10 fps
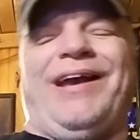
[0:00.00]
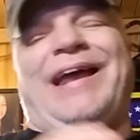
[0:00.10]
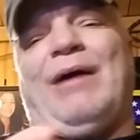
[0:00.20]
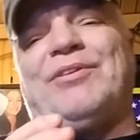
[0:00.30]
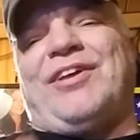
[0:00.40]
And
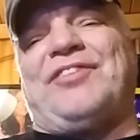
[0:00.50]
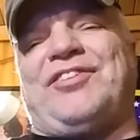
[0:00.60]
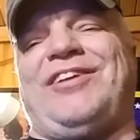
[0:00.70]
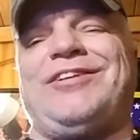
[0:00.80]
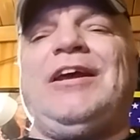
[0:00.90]
how it does it
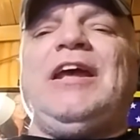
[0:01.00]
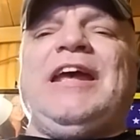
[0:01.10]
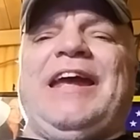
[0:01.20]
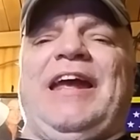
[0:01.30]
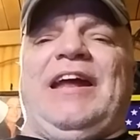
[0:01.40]
is,
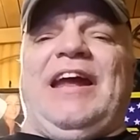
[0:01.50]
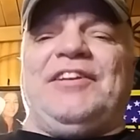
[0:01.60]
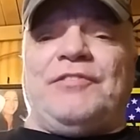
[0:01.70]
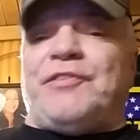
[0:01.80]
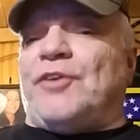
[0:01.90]

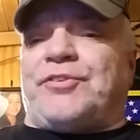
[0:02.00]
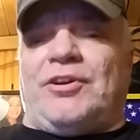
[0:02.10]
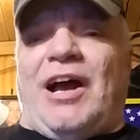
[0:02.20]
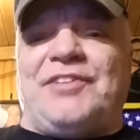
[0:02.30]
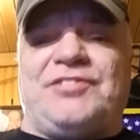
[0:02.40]
it's a filter,
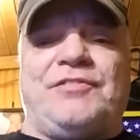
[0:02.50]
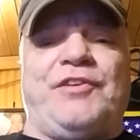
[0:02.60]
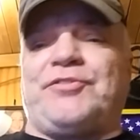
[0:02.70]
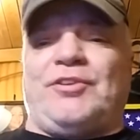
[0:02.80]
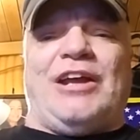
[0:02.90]
guys. It's a
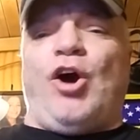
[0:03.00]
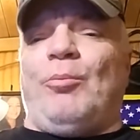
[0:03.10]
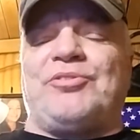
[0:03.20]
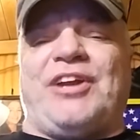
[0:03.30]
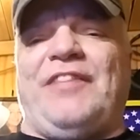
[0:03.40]
filter like
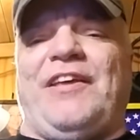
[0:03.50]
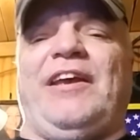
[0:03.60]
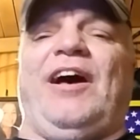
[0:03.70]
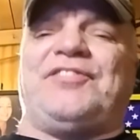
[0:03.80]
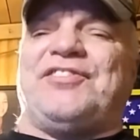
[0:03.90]
almost anything
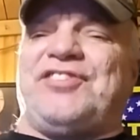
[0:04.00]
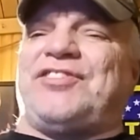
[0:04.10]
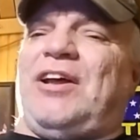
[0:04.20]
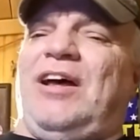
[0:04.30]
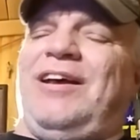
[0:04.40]
else. It's just
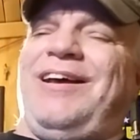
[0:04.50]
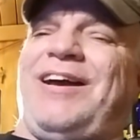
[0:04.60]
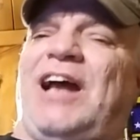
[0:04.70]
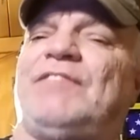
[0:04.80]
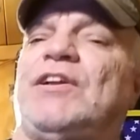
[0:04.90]
a
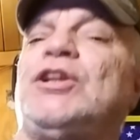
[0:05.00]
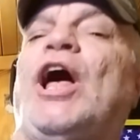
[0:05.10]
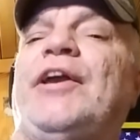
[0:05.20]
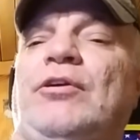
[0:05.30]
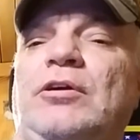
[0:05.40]
kind of a
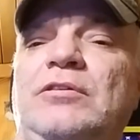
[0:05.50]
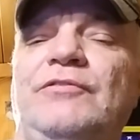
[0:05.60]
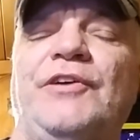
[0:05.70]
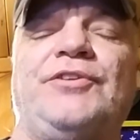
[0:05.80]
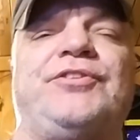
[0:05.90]
lighter
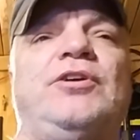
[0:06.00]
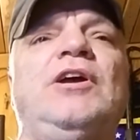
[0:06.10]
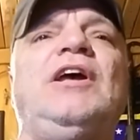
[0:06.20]
filter.